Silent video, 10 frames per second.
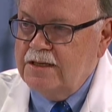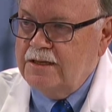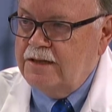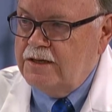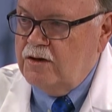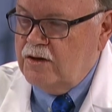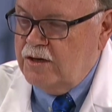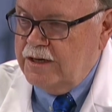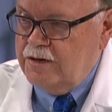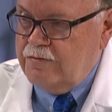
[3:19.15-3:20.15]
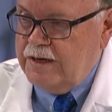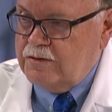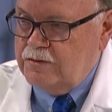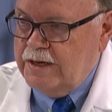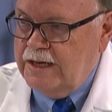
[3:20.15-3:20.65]
that they're not going to get
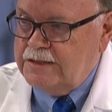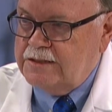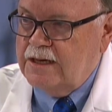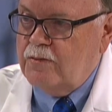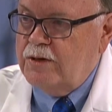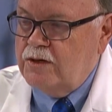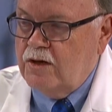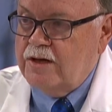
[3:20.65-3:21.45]
rectal cancer and we're not